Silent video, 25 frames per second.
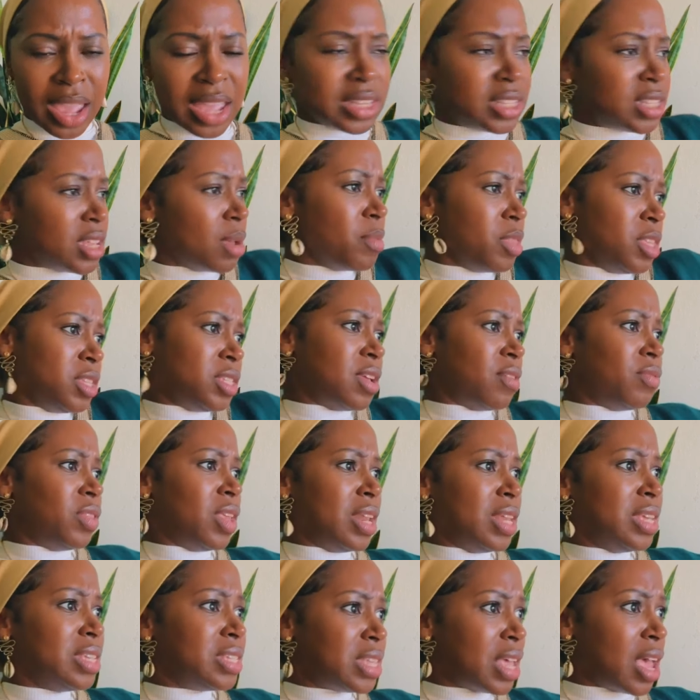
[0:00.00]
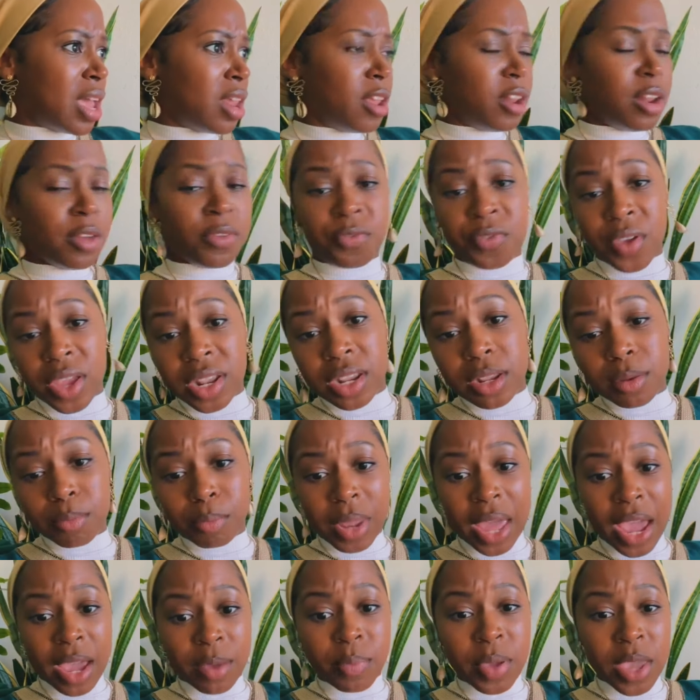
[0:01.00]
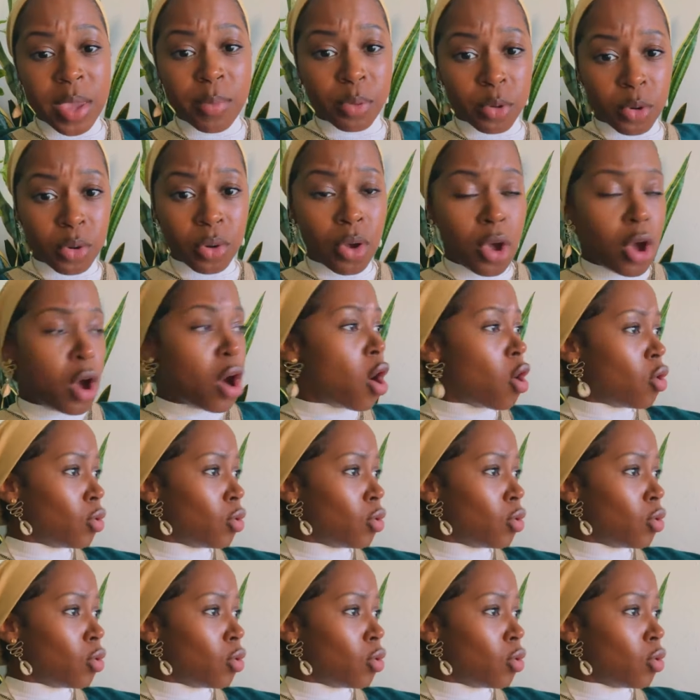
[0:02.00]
And some of the stuff that he said, it offended black people.